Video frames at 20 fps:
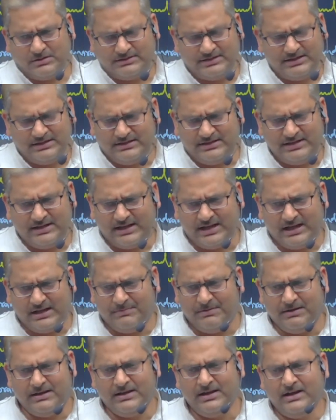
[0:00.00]
Then there can
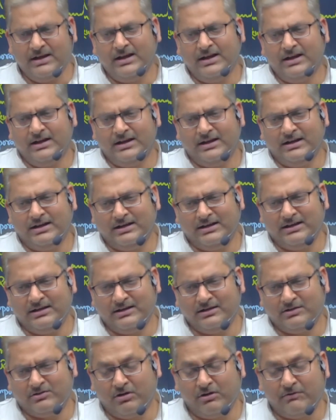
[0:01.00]
be
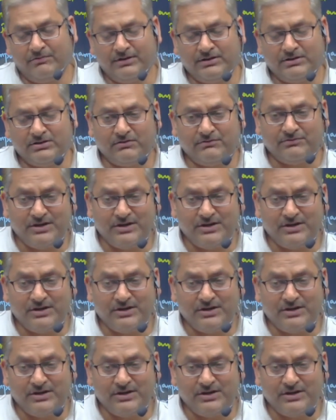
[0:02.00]
conflict of